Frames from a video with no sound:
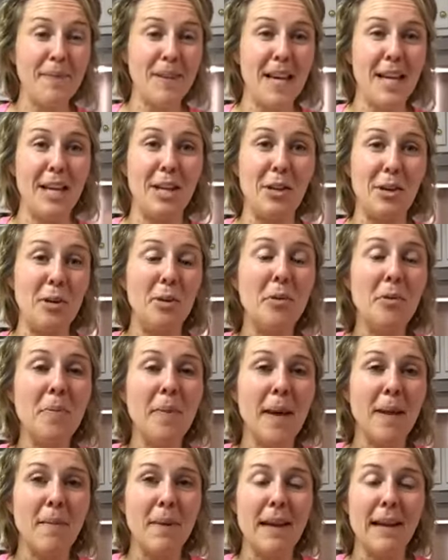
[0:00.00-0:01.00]
You
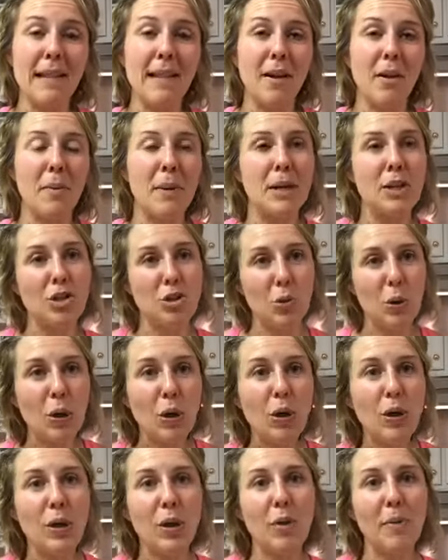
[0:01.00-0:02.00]
may be a little bit
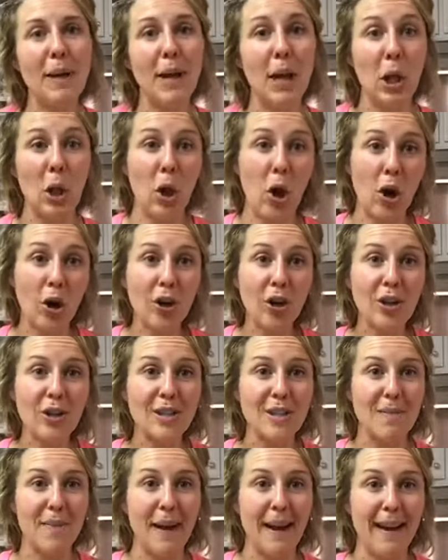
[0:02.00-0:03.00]
shorter, a little bit longer,
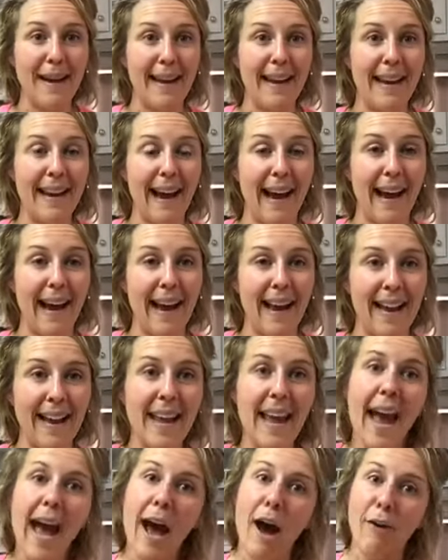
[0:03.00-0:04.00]
depending on
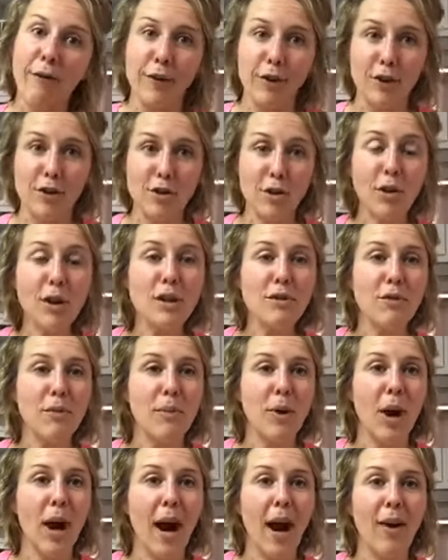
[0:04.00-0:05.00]
how far the store is from
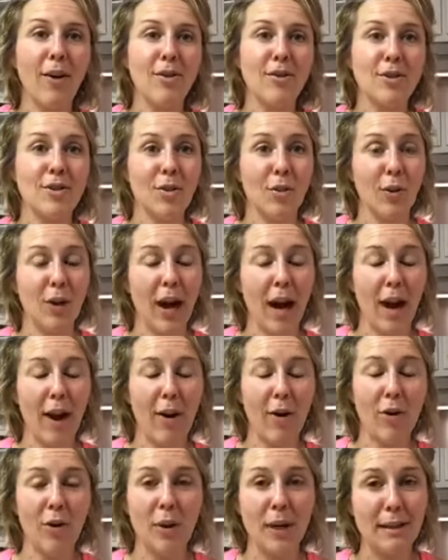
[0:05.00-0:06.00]
your house or
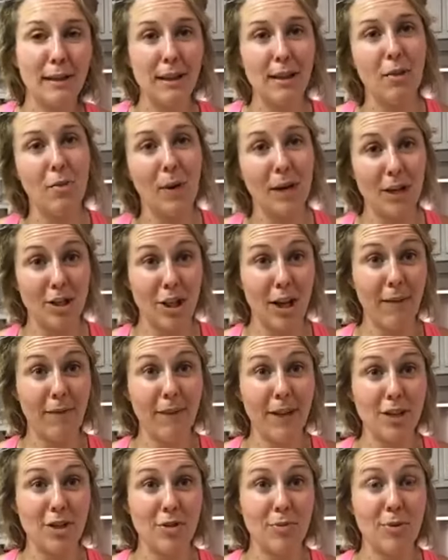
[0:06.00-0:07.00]
how quickly you want to chop
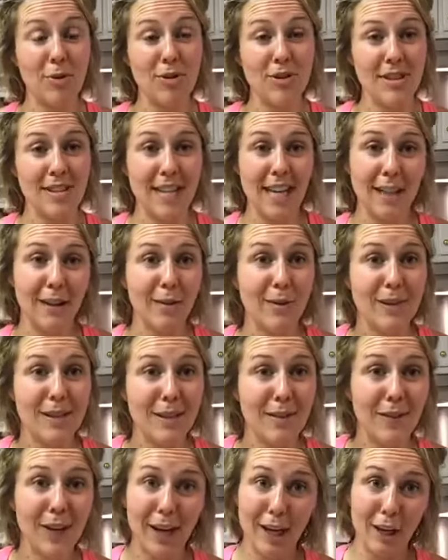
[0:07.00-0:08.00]
vegetables and take the risk
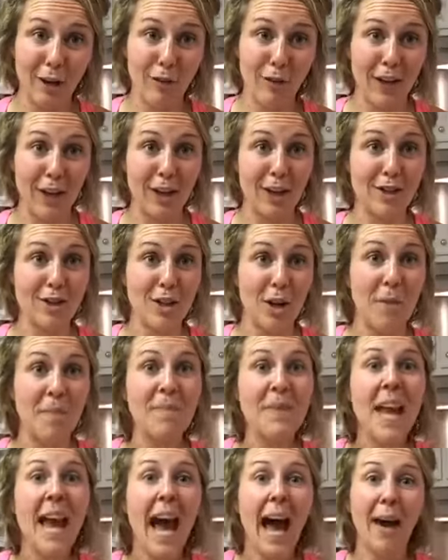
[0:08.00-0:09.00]
of cutting your finger. So
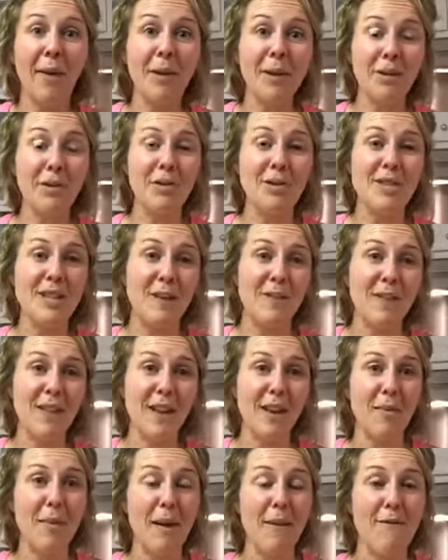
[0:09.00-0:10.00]
I went through stuff a
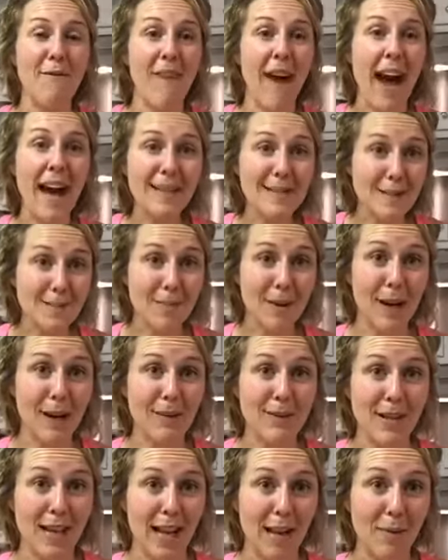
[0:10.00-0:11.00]
little bit fast, but I
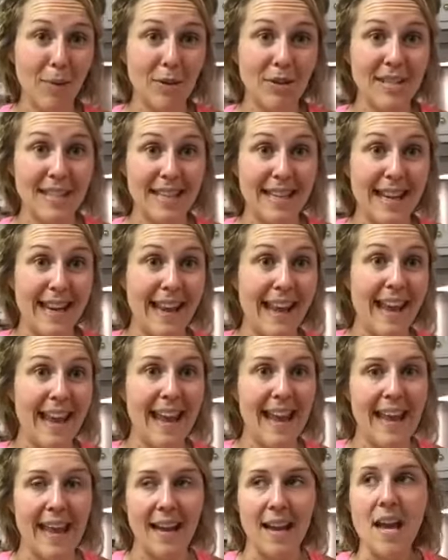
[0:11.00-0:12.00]
was able to get it
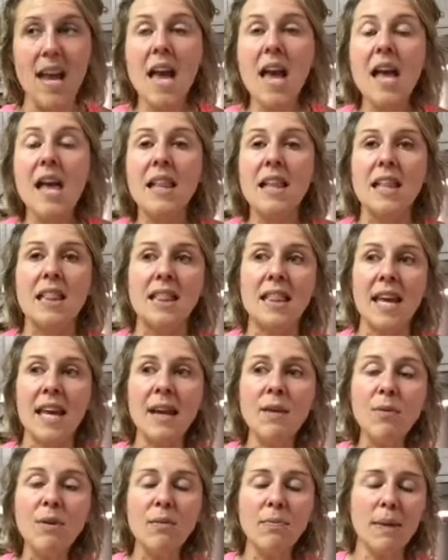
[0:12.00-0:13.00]
in. The
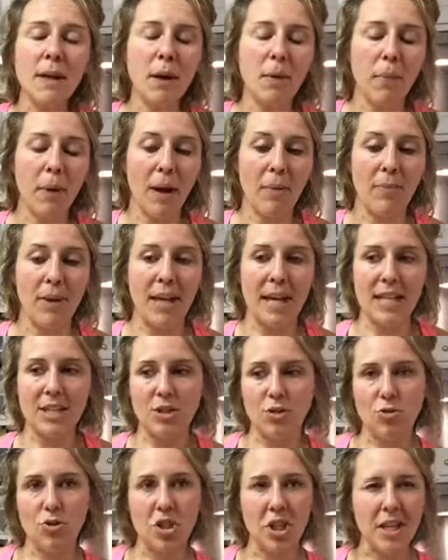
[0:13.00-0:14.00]
thing with meal prepping is
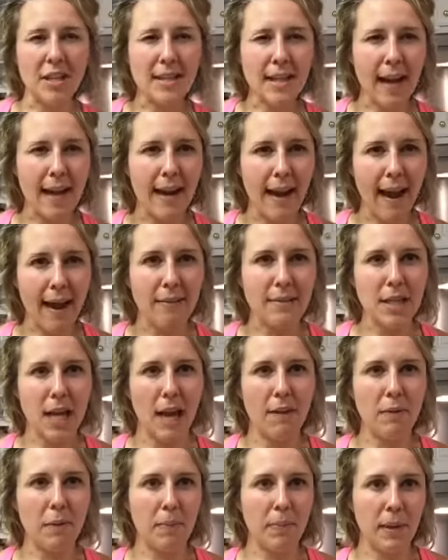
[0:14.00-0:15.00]
you just kind of have to
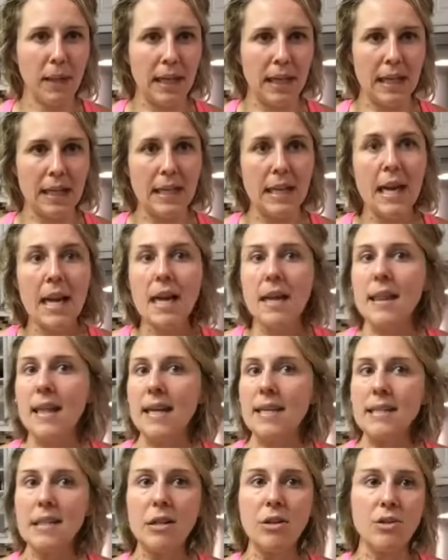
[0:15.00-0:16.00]
have a plan.
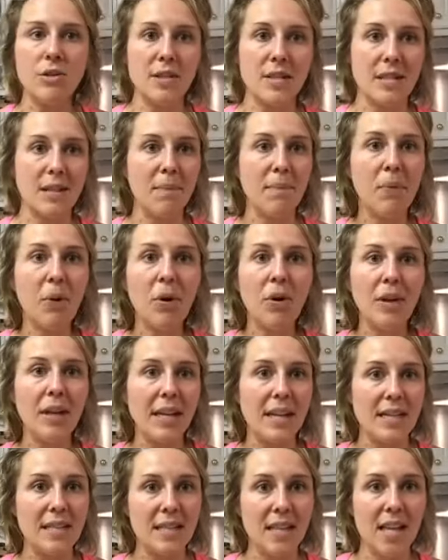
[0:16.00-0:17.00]
Things that are simple,
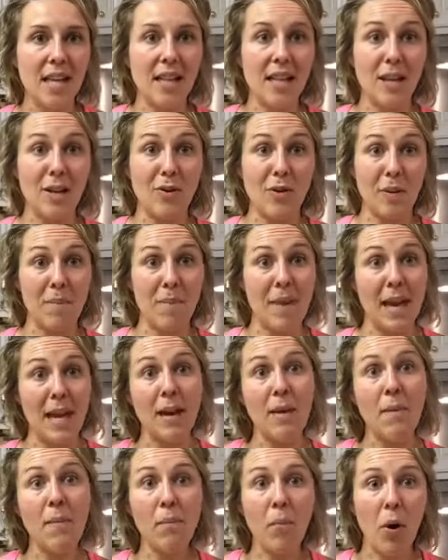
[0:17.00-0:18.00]
easy, that you can make
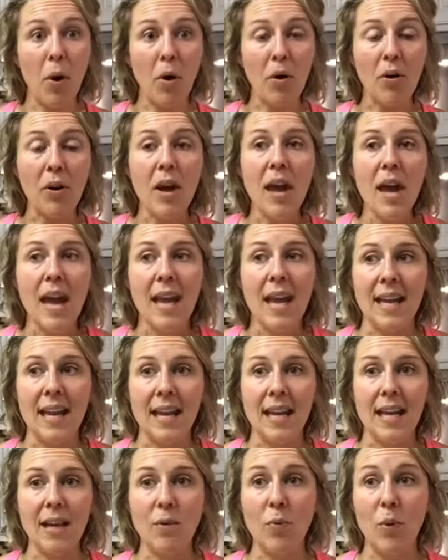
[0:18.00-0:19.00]
in bulk,
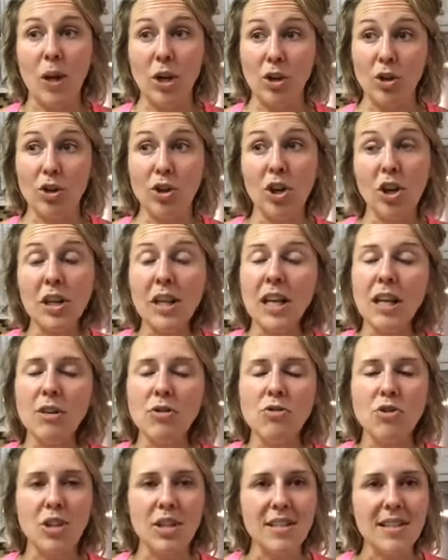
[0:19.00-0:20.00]
and when you're cooking, you
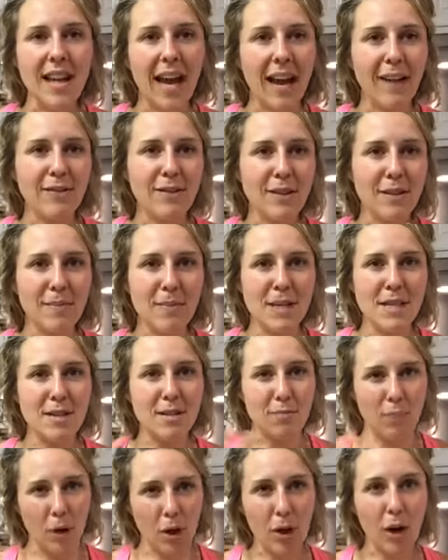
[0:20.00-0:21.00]
just have to be
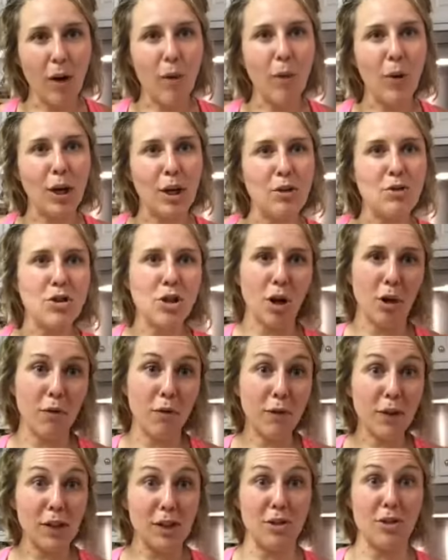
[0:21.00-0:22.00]
smart on what you start
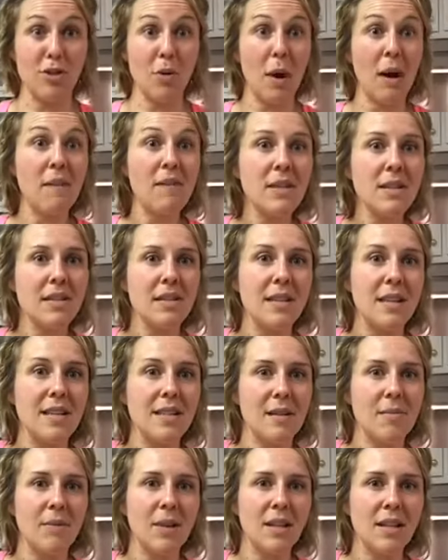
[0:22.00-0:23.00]
first. So obviously
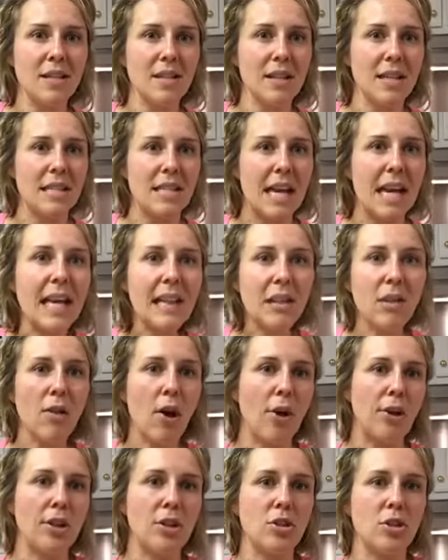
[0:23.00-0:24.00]
something that's going to take the
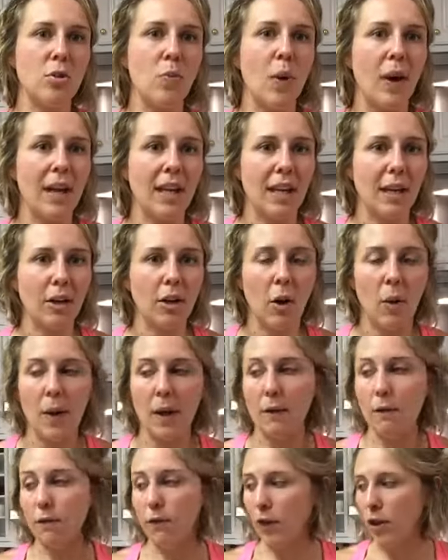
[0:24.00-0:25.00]
longest, you want to get
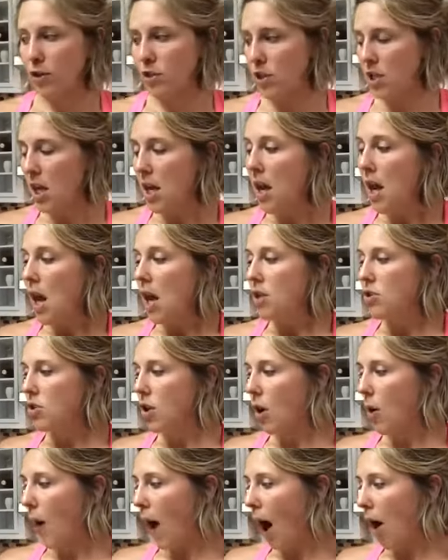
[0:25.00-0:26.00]
going first.
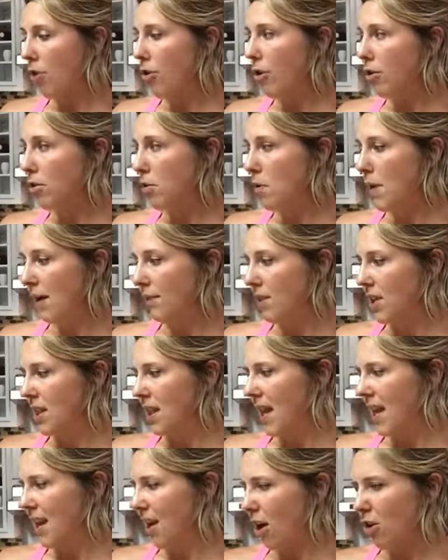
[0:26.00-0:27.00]
So I'll go through
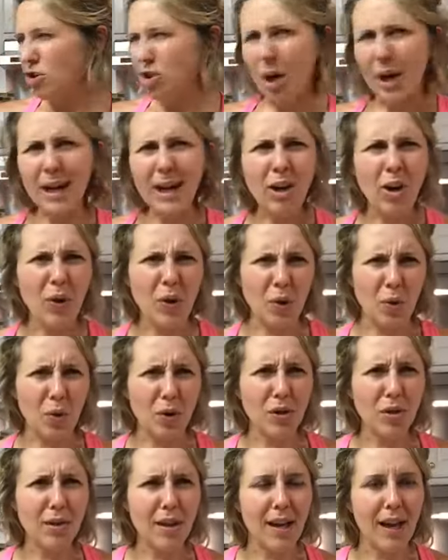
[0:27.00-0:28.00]
everything. I'll try and go in
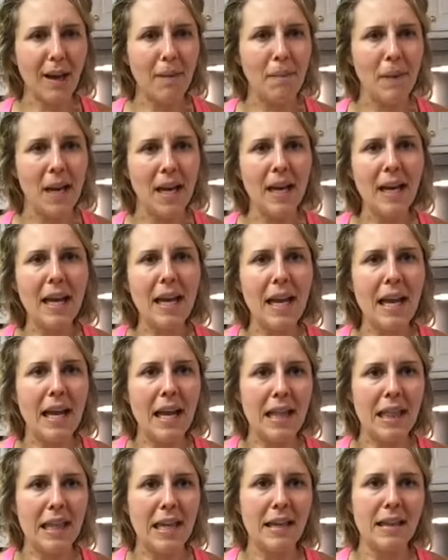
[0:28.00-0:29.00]
order that I made it, and
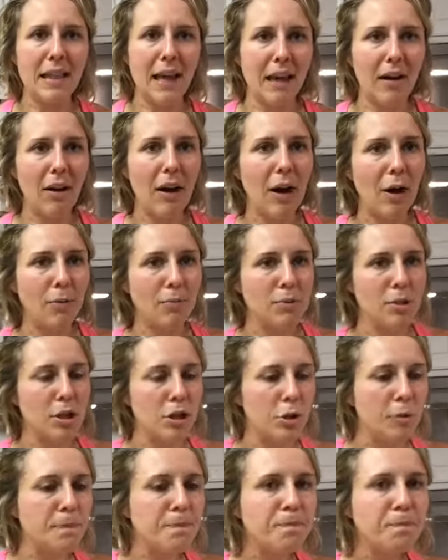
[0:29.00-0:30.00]
I think that'll help
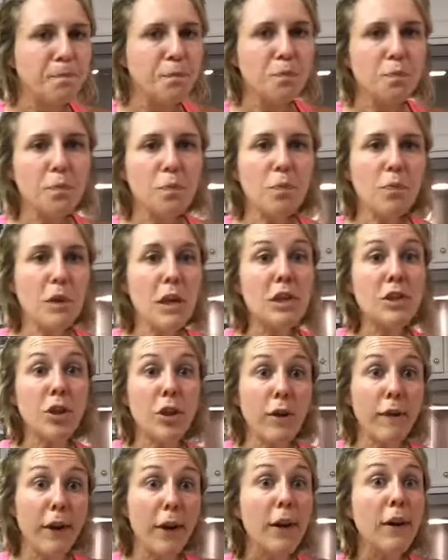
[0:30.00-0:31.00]
too. So
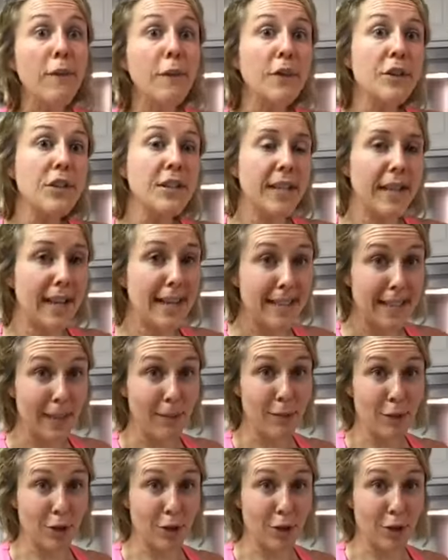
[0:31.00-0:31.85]
the very first thing I did was